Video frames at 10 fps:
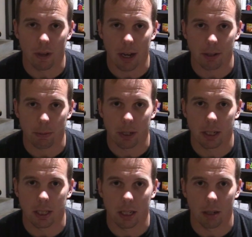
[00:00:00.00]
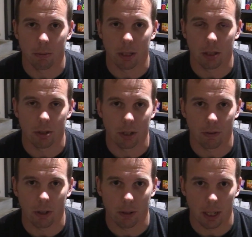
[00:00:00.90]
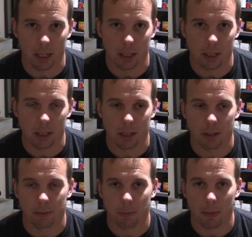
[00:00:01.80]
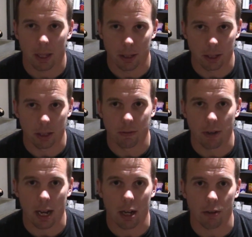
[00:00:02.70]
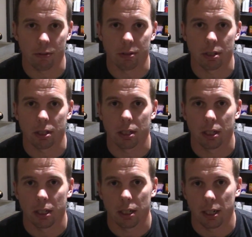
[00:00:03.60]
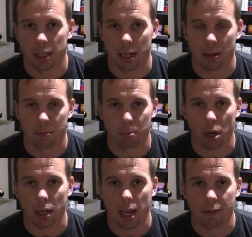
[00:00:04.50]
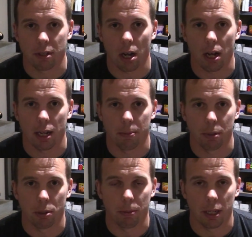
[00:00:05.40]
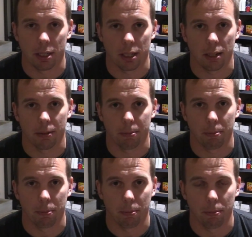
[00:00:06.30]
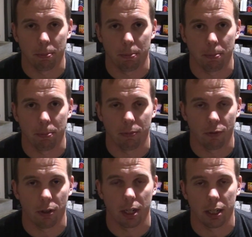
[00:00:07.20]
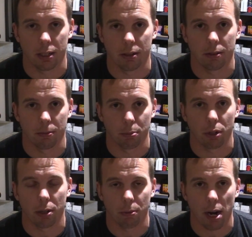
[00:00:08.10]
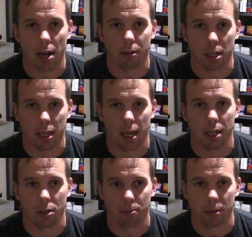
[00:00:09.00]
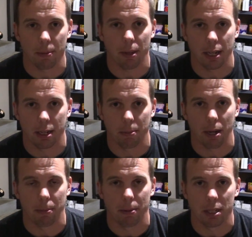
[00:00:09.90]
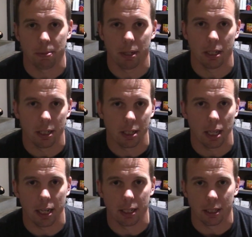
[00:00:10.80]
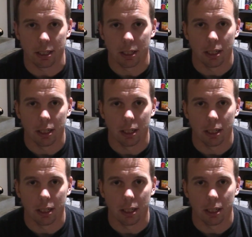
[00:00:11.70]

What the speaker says: valve springs that come with the trick flow heads, the good valves. And then I'll probably have Todd build me a set of freaking pretty rowdy cams. I'm thinking about maybe spinning this thing to